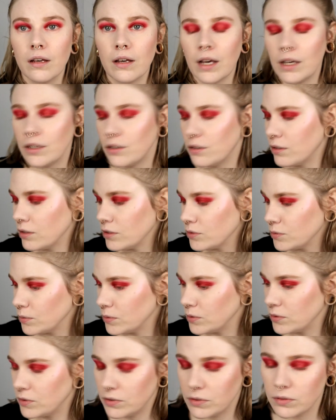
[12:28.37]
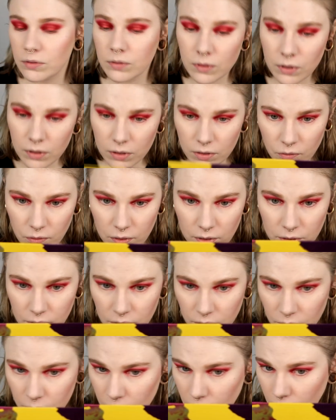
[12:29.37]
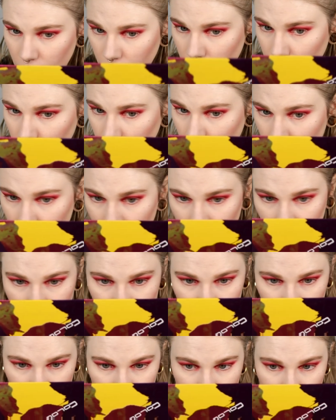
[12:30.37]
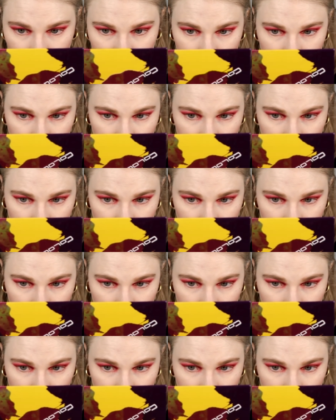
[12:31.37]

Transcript: I do not want to redo all my base.